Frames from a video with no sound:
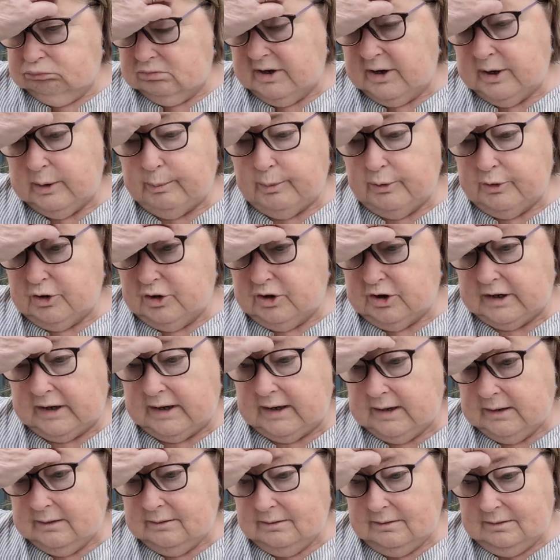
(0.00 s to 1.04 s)
in a
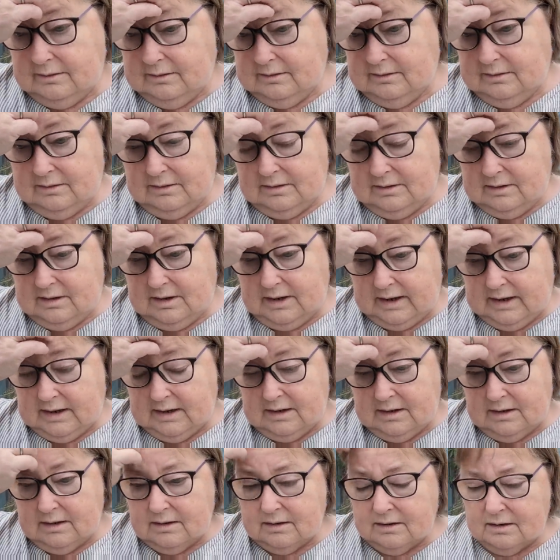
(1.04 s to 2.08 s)
pushchair,
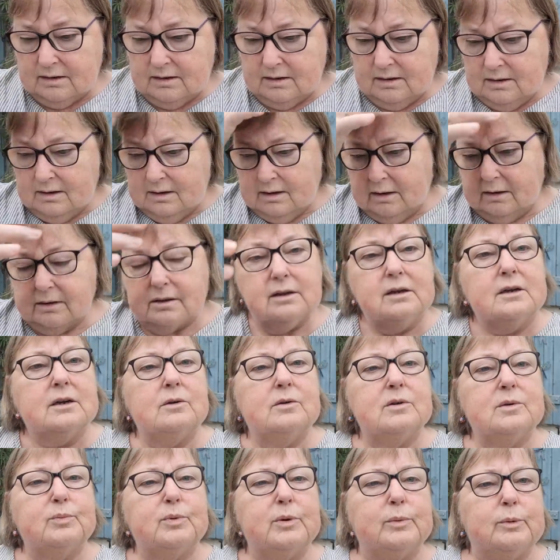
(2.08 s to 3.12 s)
and I think I
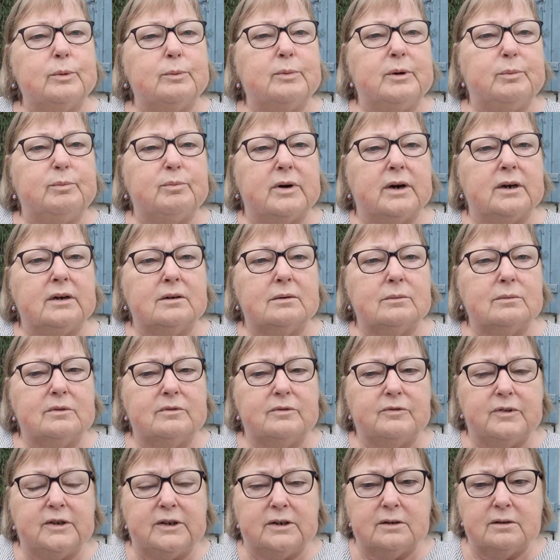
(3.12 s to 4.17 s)
was probably pregnant
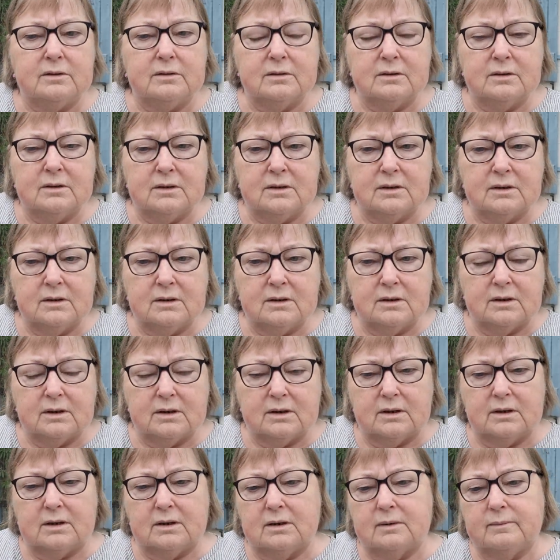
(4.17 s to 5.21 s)
with Phil,
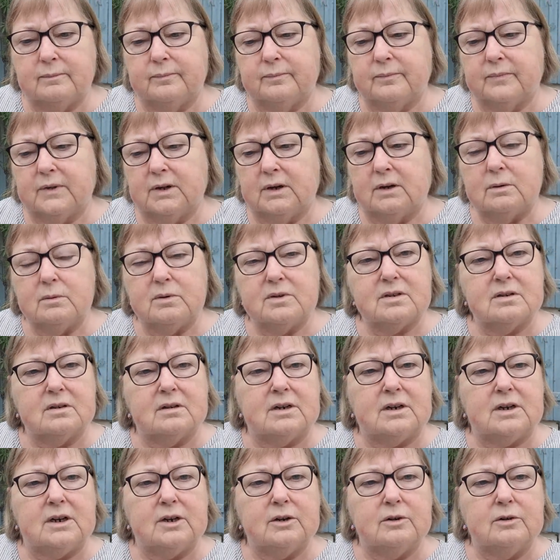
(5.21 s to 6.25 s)
and I was
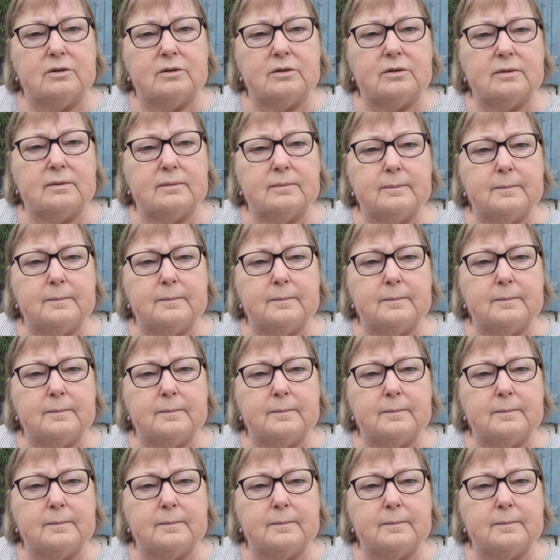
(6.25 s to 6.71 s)
signing on,